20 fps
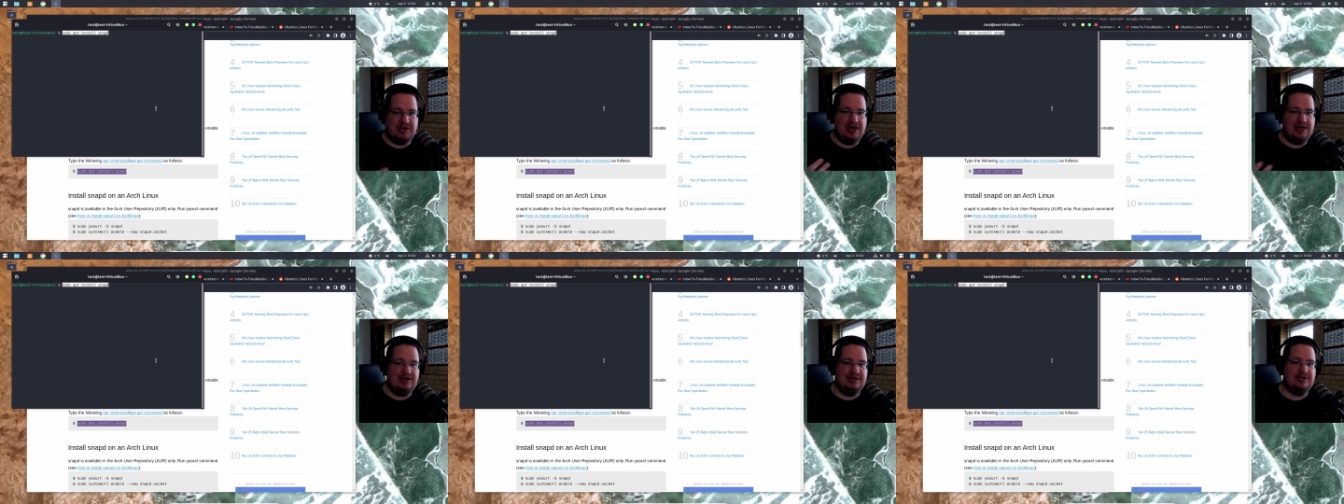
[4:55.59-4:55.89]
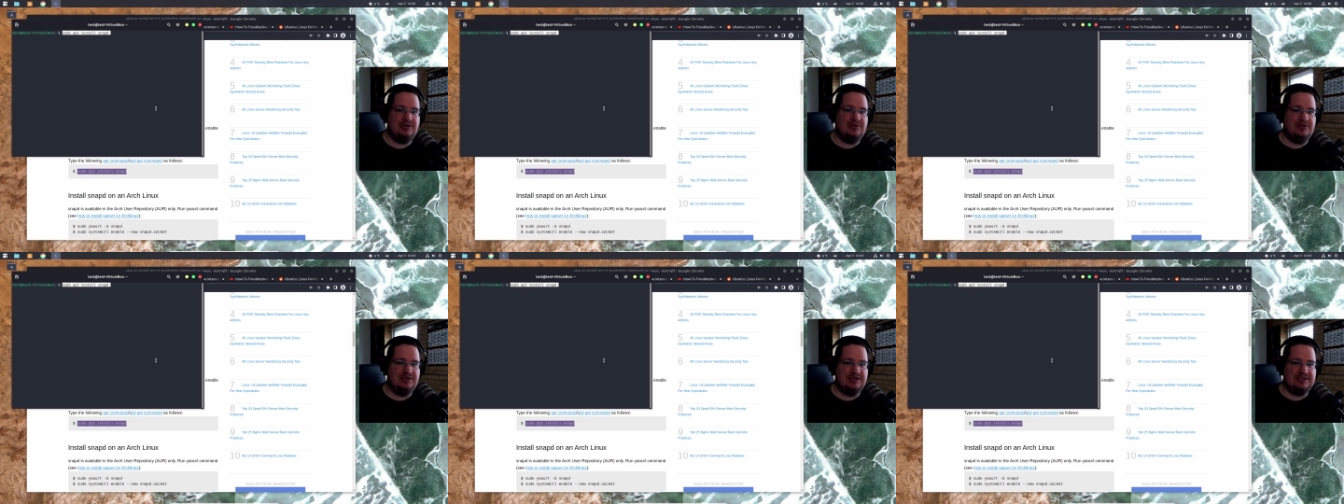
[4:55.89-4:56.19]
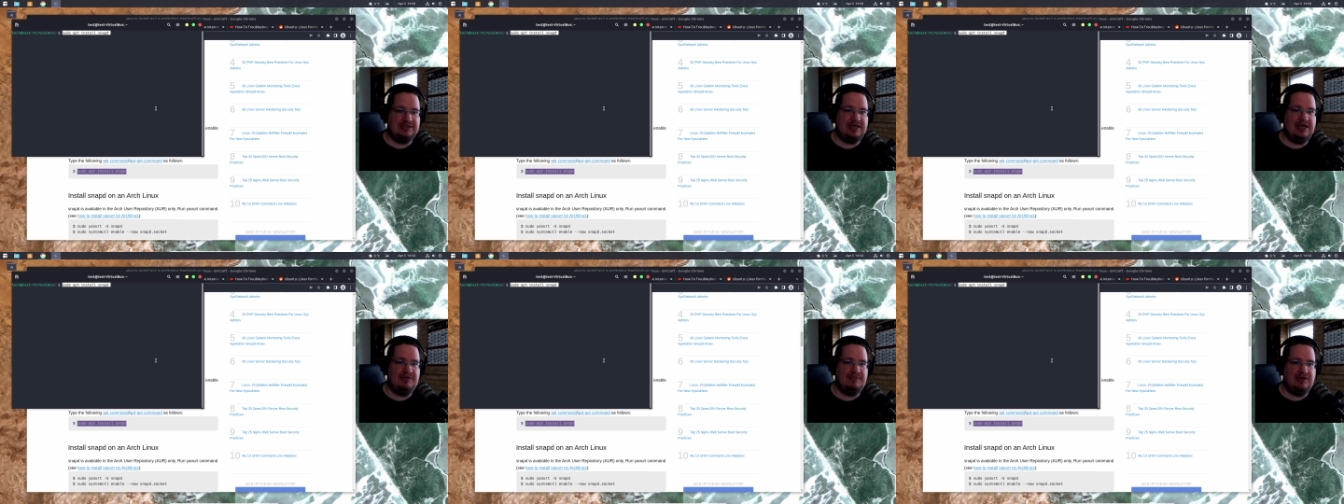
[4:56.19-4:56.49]
kind of
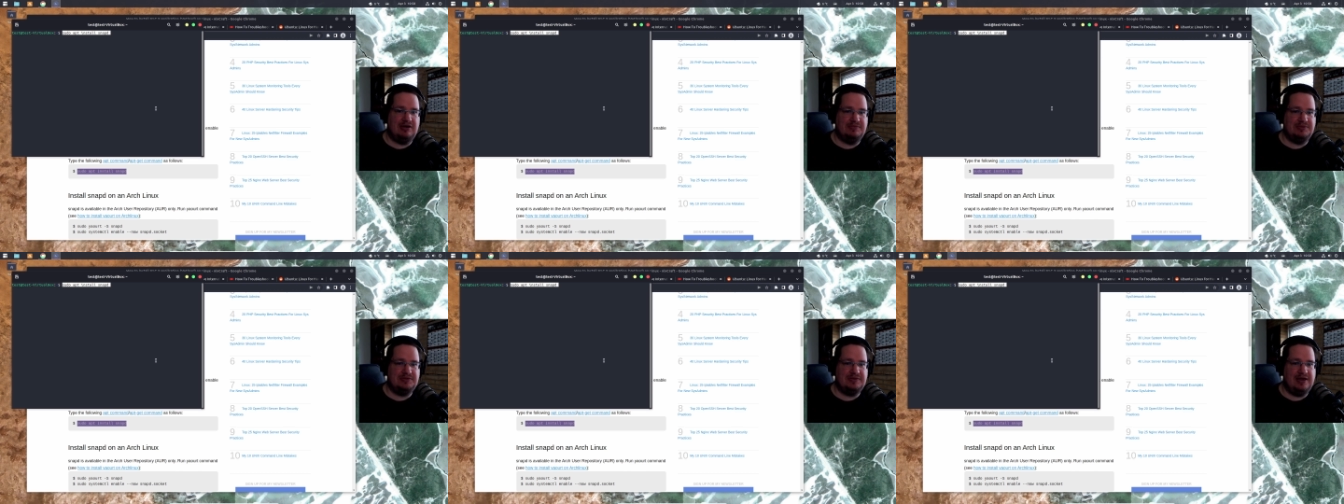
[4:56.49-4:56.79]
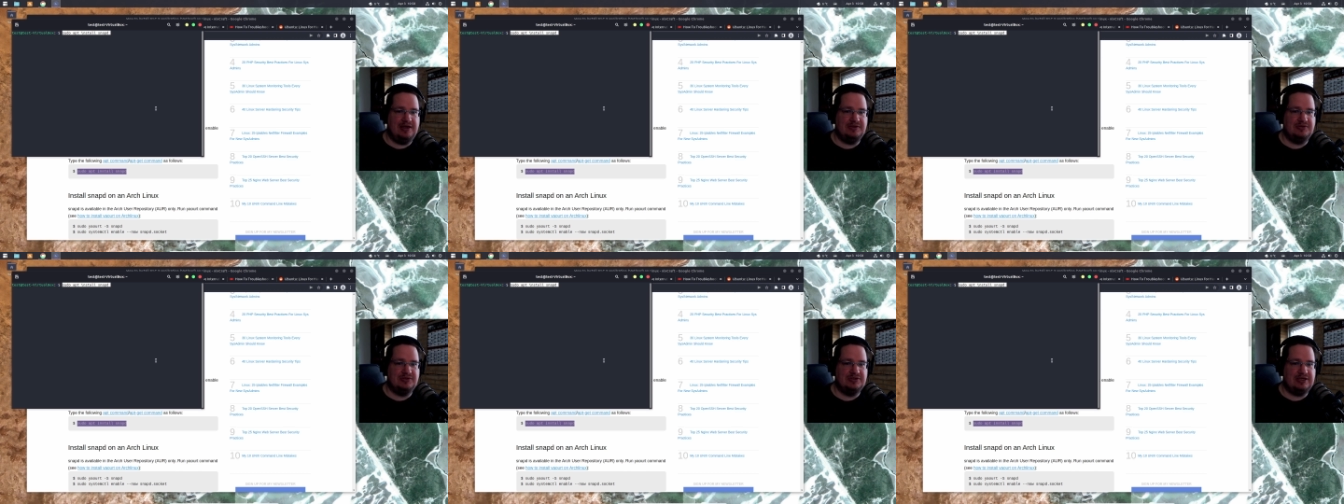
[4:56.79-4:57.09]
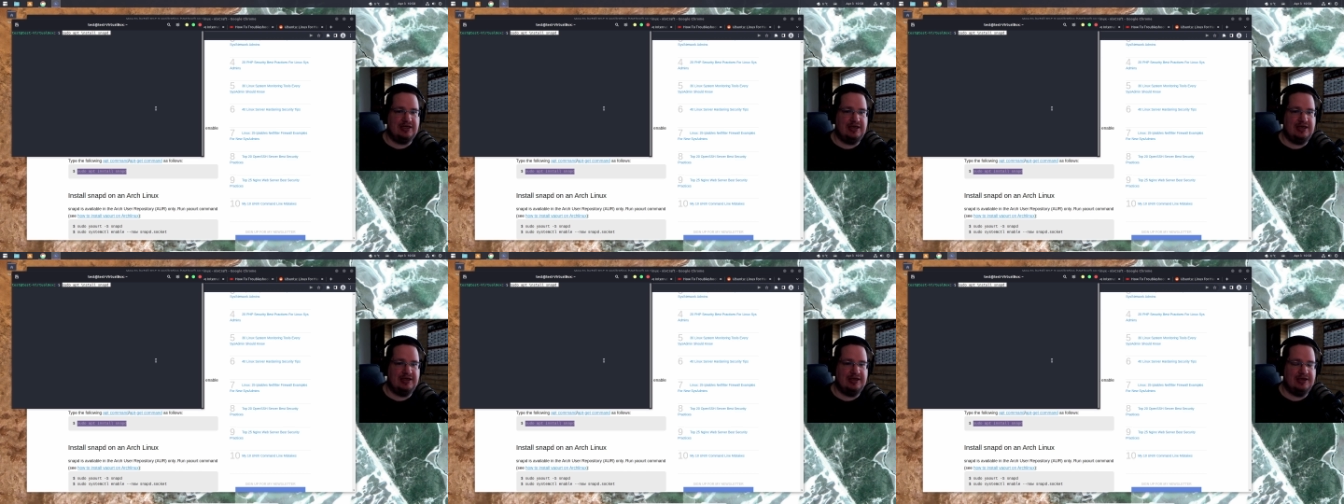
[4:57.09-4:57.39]
understand what I'm trying to
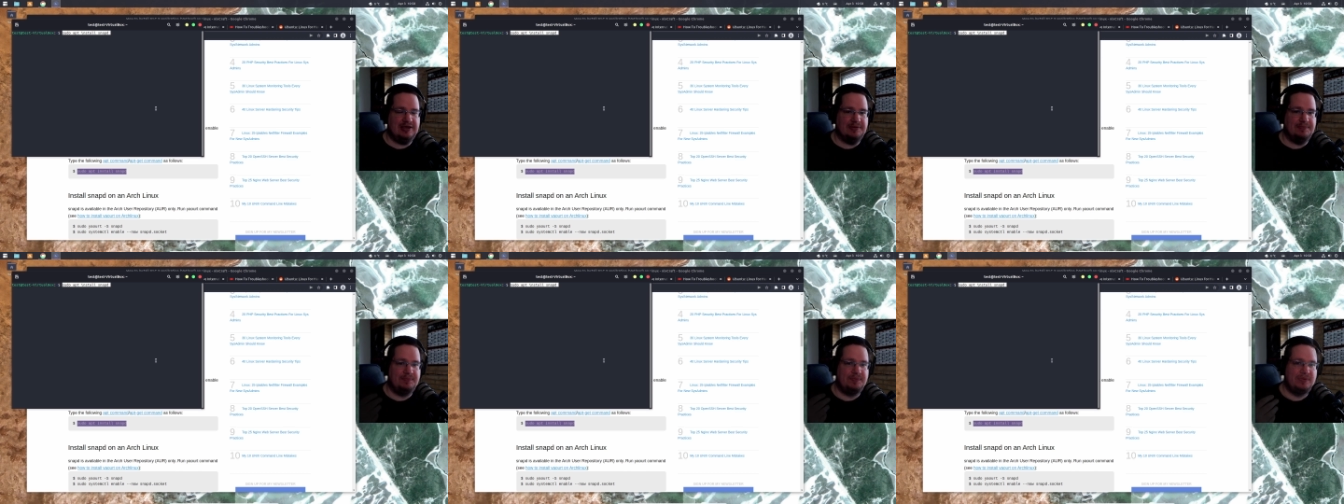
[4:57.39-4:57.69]
say here.